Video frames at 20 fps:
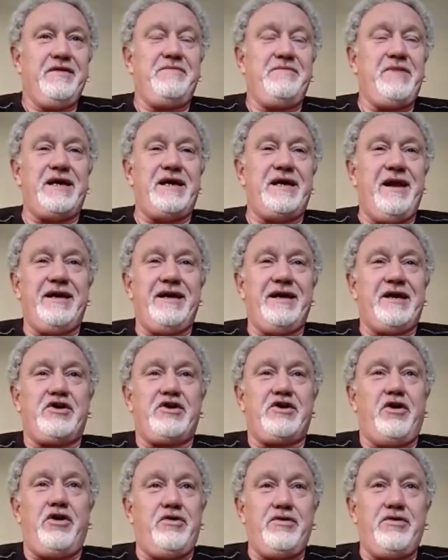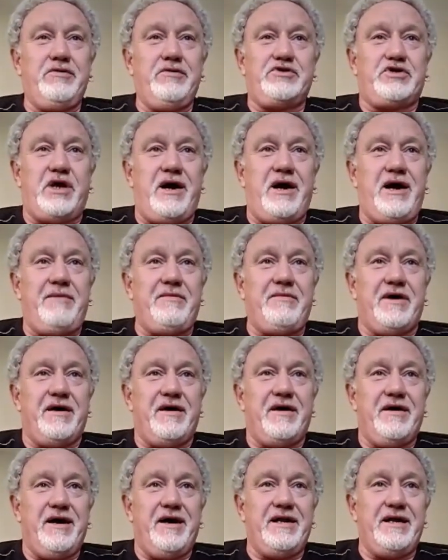make it like a courtroom drama,
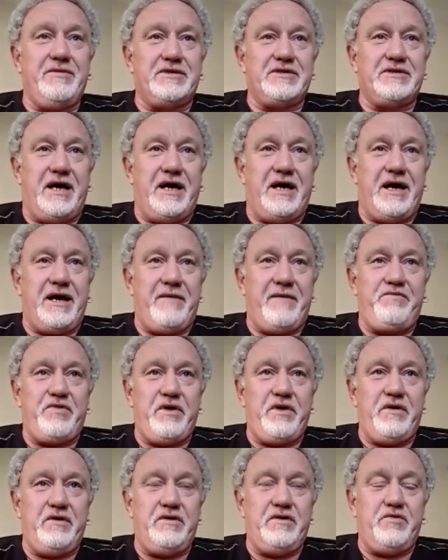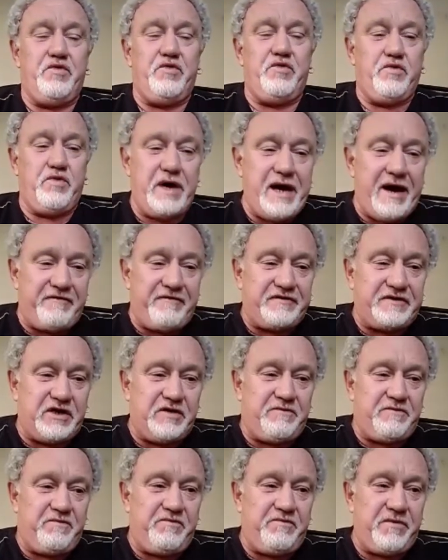and it was like, we have to
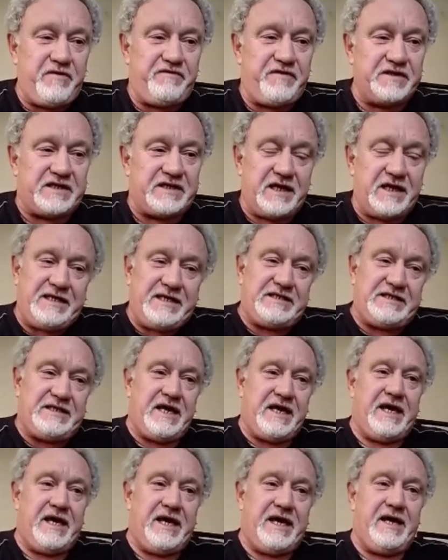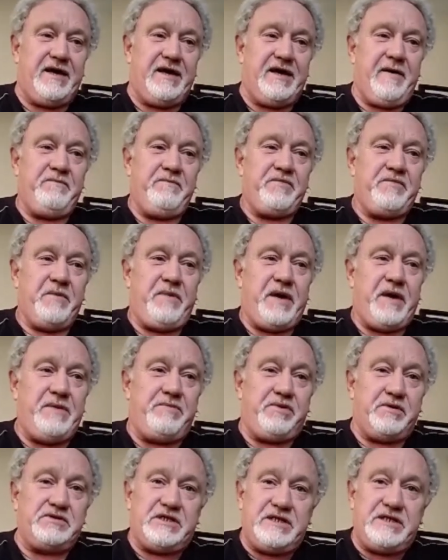facilitate
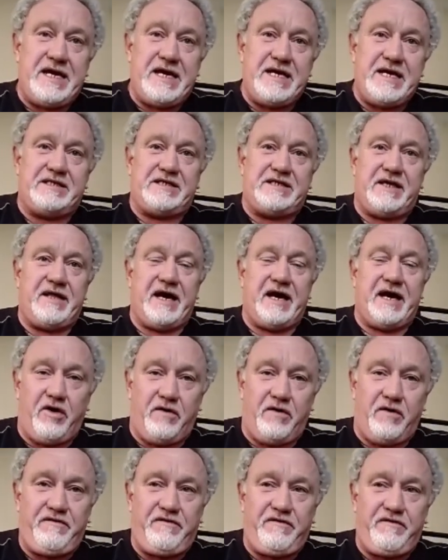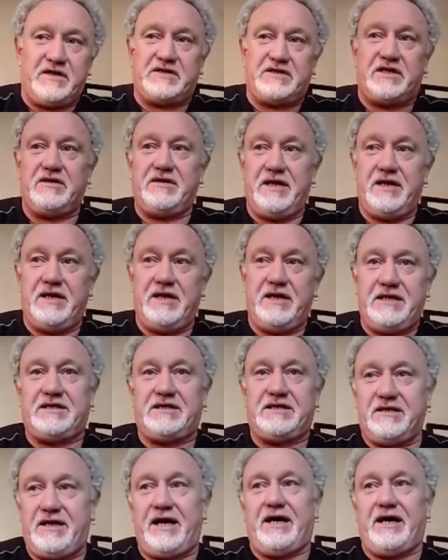people's needs and their comforts and this
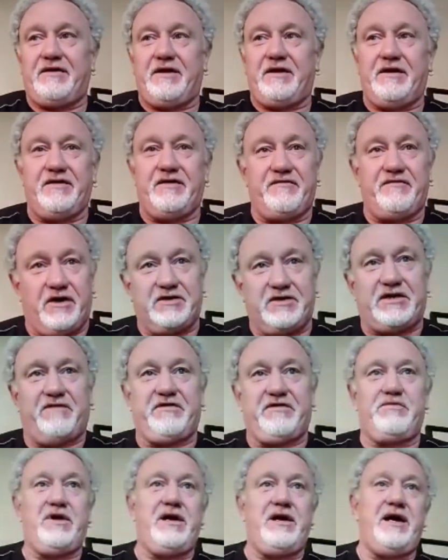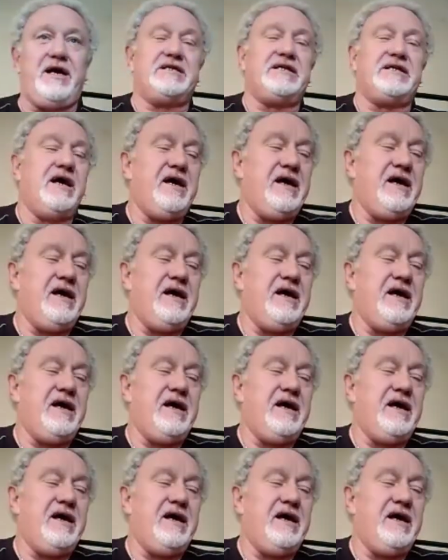and that, and they've got to have the breaks.